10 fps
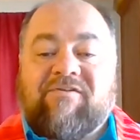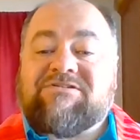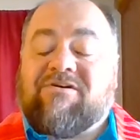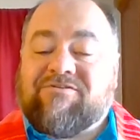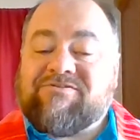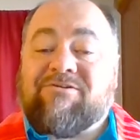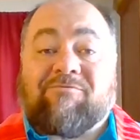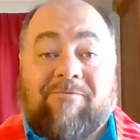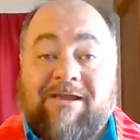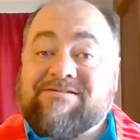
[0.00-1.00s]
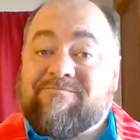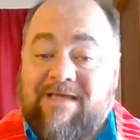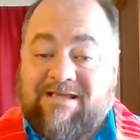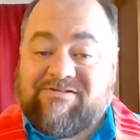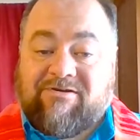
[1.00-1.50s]
the Tulsa Race
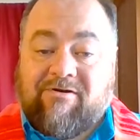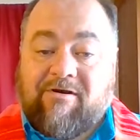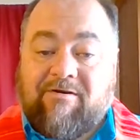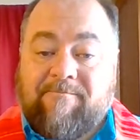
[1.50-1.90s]
Massacre,